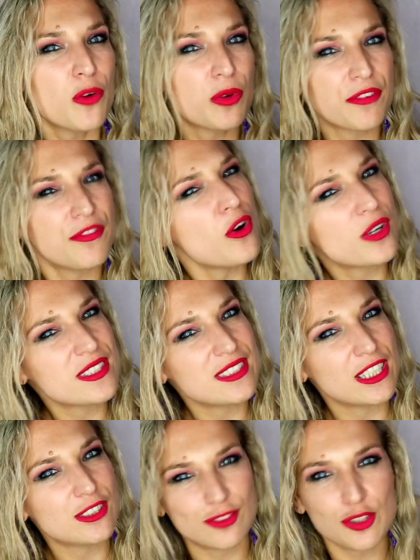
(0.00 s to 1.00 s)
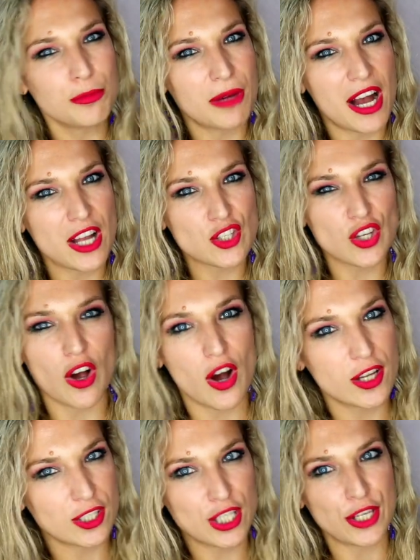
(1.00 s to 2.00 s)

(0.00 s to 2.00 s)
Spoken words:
We're focusing too much on,